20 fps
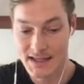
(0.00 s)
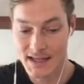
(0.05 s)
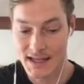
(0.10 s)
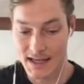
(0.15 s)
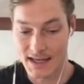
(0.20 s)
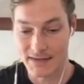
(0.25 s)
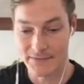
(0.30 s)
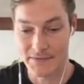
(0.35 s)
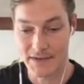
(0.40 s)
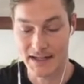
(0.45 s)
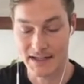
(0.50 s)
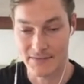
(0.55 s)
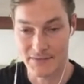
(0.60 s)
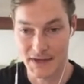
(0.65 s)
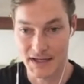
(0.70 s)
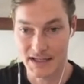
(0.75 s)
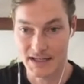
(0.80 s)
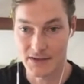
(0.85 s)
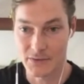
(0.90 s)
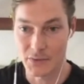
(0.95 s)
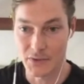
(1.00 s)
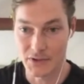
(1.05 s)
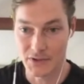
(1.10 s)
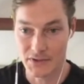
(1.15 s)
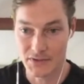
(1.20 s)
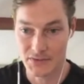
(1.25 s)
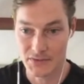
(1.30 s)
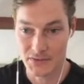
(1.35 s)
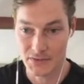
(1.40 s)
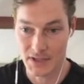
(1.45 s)
And in fact,
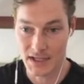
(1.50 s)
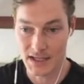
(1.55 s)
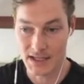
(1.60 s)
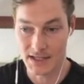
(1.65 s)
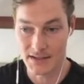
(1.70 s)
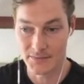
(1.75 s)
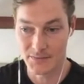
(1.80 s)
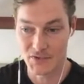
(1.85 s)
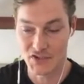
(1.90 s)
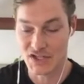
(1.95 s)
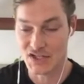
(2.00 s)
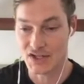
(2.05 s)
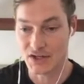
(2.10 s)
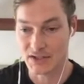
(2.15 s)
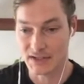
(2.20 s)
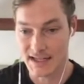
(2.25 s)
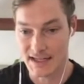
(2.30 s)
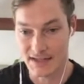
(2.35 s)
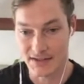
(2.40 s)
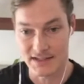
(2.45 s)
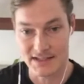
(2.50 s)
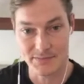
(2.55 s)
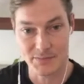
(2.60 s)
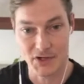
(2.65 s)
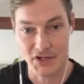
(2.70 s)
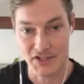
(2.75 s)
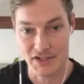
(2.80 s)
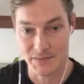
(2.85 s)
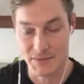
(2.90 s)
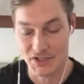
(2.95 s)
Vedica she took lead on this
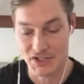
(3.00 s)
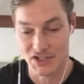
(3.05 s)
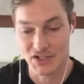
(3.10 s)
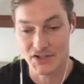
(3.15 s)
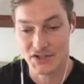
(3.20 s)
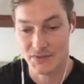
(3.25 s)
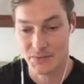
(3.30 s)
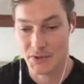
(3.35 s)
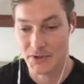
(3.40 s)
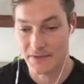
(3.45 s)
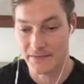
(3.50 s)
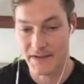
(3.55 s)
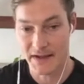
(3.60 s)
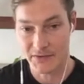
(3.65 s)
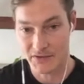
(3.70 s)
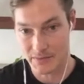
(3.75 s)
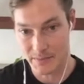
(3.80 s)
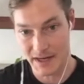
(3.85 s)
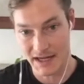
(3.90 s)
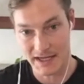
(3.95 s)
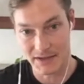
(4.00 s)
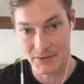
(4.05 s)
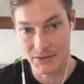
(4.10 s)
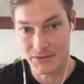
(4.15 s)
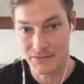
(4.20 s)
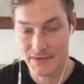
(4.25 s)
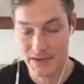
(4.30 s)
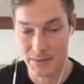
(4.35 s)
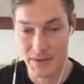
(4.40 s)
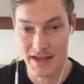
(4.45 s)
project. She just wrote a founder manual
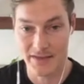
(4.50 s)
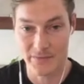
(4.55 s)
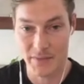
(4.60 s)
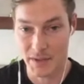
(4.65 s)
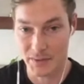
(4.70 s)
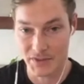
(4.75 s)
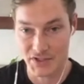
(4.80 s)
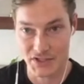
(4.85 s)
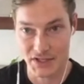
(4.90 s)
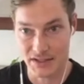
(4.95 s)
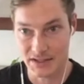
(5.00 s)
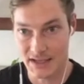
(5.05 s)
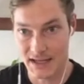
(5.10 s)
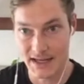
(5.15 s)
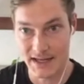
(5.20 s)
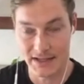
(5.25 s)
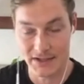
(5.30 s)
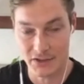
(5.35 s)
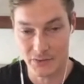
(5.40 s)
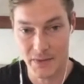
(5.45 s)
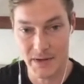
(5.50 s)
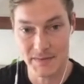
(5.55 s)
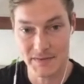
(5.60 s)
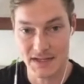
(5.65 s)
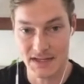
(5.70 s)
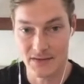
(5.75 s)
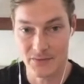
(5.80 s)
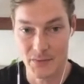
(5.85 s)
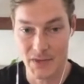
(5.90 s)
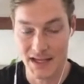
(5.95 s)
that we have published online on our
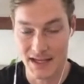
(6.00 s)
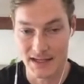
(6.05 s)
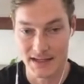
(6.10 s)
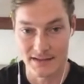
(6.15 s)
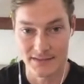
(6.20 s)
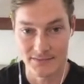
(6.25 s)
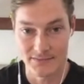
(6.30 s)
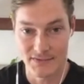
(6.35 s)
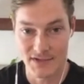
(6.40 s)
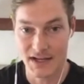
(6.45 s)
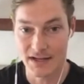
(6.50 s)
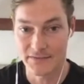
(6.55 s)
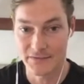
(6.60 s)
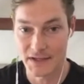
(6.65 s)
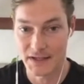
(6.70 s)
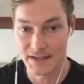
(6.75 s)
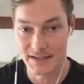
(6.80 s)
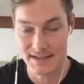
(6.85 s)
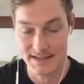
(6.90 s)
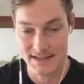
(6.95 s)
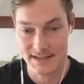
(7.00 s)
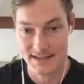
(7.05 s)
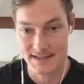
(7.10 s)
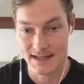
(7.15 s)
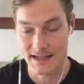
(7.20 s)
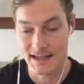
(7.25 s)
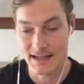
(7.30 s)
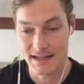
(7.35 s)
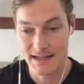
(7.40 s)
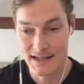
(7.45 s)
website. Weekend.fund is the
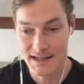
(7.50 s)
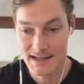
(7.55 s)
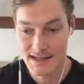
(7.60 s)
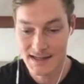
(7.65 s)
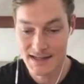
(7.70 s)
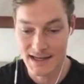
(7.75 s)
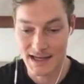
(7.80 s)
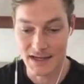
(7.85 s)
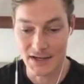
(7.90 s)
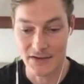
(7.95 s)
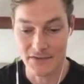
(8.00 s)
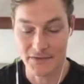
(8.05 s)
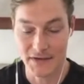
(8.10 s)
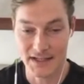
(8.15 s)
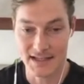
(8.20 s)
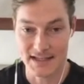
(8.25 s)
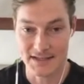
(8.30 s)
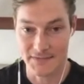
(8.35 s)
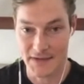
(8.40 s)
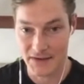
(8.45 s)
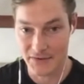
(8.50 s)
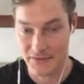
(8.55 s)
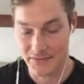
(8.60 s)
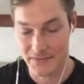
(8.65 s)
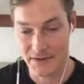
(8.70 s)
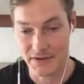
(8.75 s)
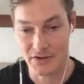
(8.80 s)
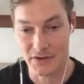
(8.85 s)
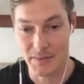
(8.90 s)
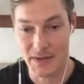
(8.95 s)
site. And you can find this
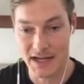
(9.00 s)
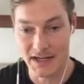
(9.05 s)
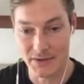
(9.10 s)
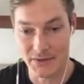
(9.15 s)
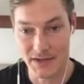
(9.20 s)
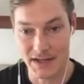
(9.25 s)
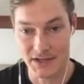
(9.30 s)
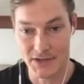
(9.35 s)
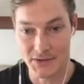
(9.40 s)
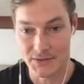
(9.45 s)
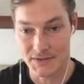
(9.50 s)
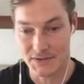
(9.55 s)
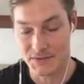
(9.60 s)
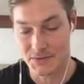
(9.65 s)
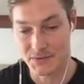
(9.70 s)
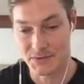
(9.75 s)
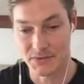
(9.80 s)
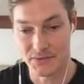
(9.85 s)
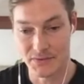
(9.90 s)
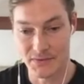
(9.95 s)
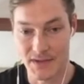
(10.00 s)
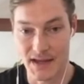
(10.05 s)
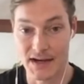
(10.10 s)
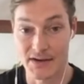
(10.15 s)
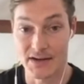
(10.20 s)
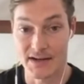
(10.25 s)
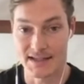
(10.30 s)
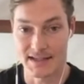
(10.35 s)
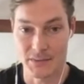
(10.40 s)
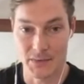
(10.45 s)
founder manual that goes through the
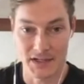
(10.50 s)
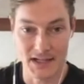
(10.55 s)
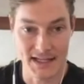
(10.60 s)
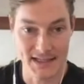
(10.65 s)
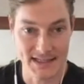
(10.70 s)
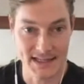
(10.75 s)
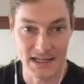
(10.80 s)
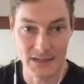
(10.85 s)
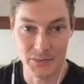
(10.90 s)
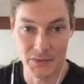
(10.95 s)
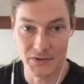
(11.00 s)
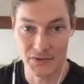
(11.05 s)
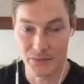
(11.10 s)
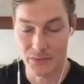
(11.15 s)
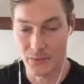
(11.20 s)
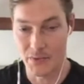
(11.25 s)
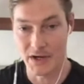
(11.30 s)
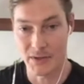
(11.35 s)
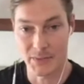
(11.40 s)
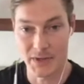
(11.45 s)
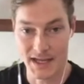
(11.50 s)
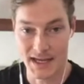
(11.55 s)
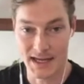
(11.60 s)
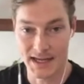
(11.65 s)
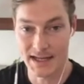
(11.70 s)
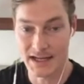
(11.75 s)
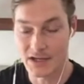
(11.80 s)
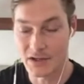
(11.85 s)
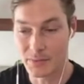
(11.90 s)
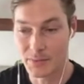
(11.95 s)
areas that we like to help with, where we can
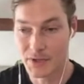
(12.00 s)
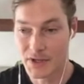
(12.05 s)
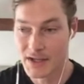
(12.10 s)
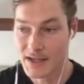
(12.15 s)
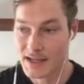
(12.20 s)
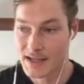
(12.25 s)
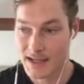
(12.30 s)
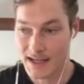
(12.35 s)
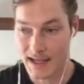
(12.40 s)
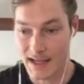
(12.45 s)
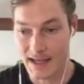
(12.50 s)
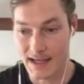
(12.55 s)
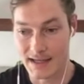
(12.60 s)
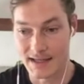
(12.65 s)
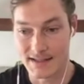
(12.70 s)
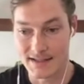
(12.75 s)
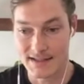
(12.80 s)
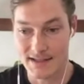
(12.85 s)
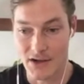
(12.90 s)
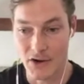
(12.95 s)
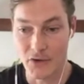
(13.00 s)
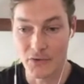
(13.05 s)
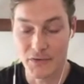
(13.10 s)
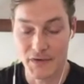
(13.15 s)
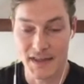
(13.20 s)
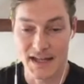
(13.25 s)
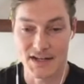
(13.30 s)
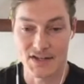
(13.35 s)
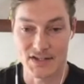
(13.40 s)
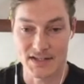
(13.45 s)
help. And hopefully
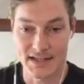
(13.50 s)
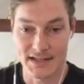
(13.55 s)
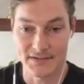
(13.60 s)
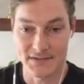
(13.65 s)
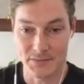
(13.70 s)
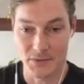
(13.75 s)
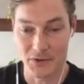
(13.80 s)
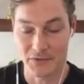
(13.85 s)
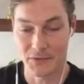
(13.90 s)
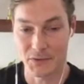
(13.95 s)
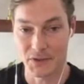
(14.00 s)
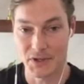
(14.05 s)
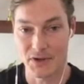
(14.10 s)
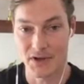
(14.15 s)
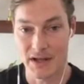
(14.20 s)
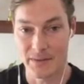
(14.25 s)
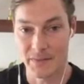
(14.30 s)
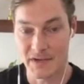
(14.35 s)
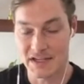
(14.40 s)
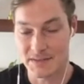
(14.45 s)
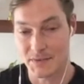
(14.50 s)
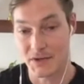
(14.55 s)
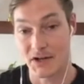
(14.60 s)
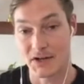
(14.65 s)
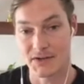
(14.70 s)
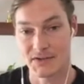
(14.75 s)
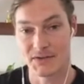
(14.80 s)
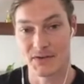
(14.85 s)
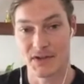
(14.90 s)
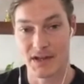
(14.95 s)
that just gives portfolio companies, but
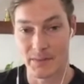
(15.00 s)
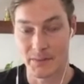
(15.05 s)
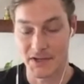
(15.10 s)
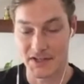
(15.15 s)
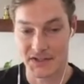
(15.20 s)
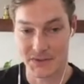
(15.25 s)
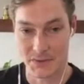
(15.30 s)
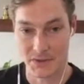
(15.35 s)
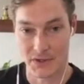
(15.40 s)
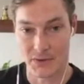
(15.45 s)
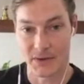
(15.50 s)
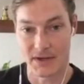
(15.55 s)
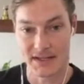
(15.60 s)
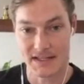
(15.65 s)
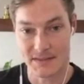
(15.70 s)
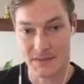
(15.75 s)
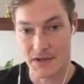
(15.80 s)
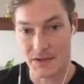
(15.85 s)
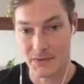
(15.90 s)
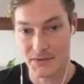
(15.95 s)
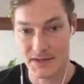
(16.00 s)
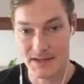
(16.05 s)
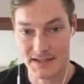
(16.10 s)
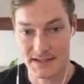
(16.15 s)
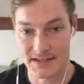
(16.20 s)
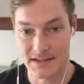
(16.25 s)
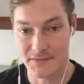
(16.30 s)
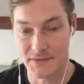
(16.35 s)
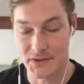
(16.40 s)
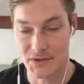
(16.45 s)
also companies who are going to speak with us in
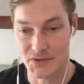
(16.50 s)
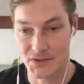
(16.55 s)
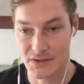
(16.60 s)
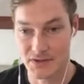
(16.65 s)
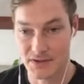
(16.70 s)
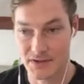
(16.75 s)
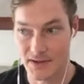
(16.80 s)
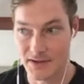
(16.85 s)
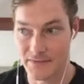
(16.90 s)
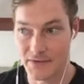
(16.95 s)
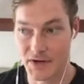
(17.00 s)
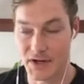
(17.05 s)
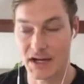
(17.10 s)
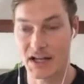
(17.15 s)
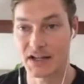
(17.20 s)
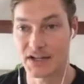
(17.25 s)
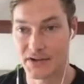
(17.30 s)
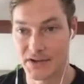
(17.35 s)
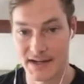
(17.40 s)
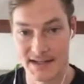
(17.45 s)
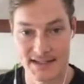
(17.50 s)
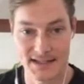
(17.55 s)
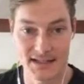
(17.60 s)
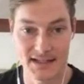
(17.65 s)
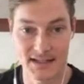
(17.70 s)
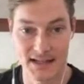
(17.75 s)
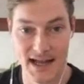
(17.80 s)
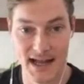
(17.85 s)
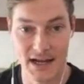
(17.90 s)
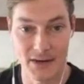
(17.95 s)
the future, a very clear idea
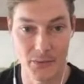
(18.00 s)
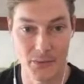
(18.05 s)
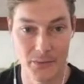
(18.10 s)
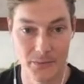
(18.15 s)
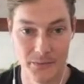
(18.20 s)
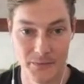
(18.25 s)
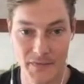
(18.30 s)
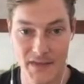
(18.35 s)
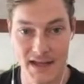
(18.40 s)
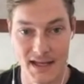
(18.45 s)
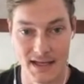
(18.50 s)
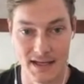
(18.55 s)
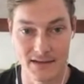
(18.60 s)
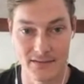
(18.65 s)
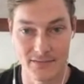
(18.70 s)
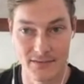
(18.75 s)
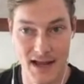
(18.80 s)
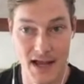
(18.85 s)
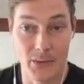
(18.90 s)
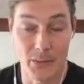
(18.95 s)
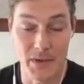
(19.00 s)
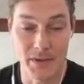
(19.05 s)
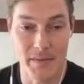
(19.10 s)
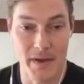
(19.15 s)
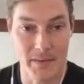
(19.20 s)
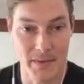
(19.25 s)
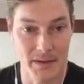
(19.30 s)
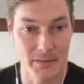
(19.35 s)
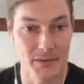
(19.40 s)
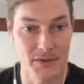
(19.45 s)
on how we might
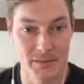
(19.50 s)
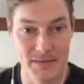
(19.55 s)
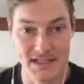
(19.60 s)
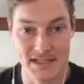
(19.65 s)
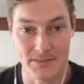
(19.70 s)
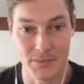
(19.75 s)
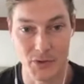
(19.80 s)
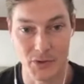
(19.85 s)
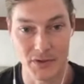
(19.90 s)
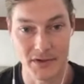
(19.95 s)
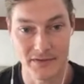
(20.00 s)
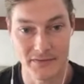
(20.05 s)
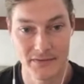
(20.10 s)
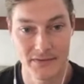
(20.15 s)
be able to be supportive.